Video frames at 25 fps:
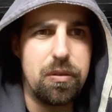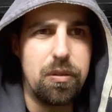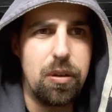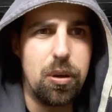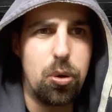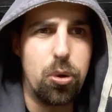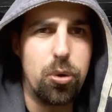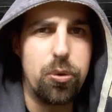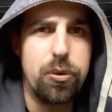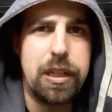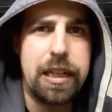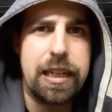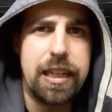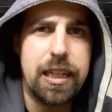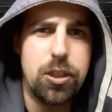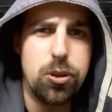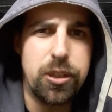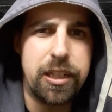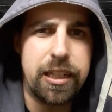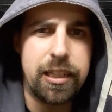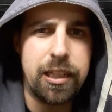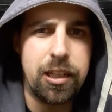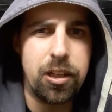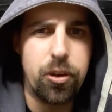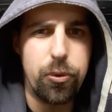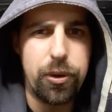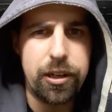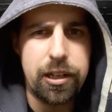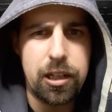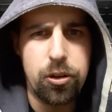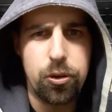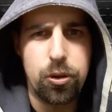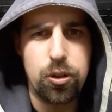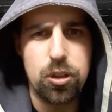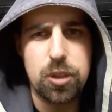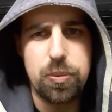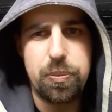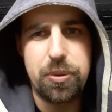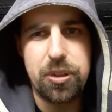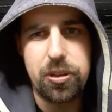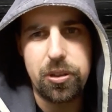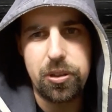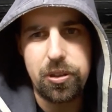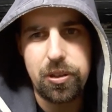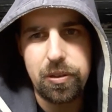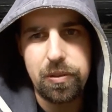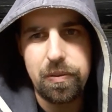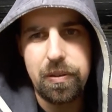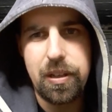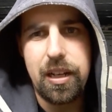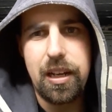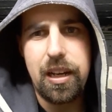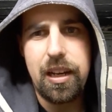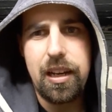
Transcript: or in case you get in a regular hospital